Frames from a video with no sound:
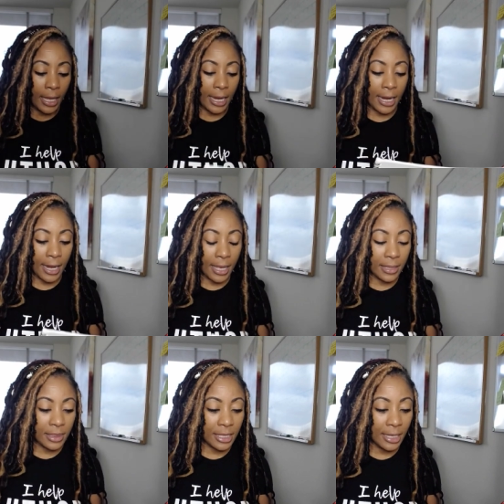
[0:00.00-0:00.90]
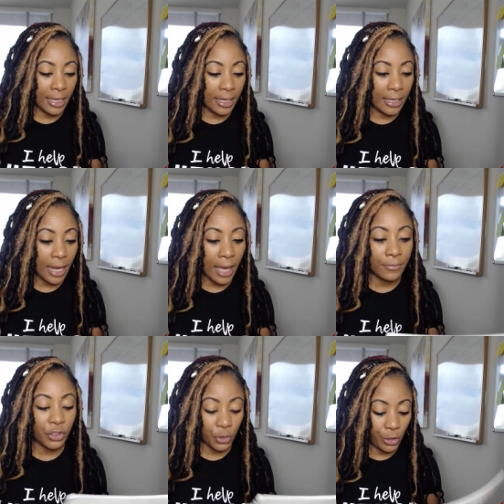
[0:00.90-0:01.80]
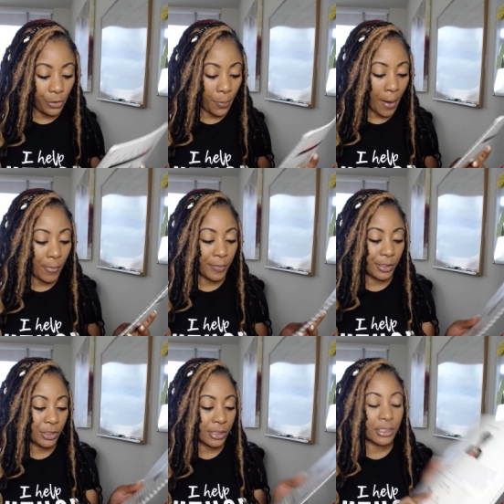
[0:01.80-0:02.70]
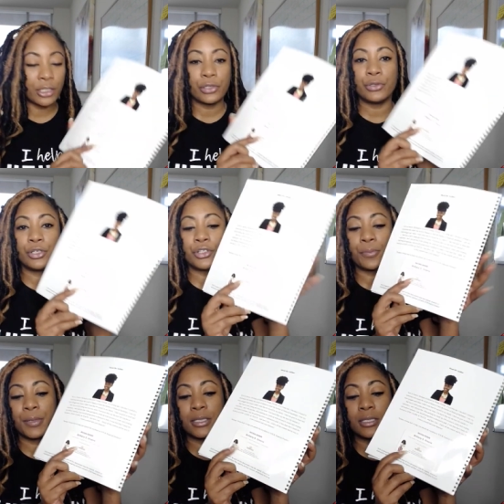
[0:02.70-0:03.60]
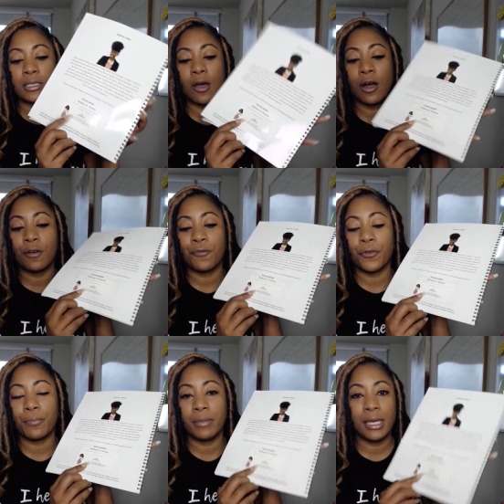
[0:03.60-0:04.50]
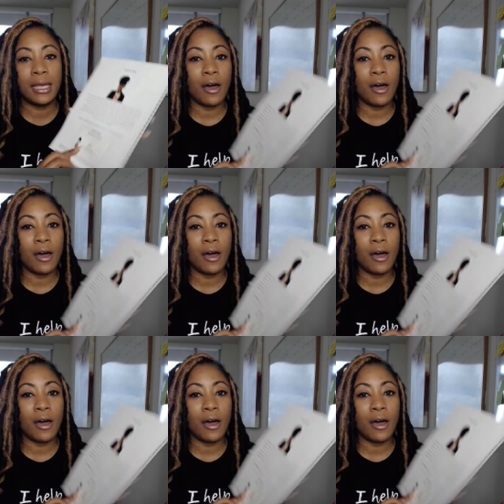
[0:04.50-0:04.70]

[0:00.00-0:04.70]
And then I'm sure you probably just included your business card for me.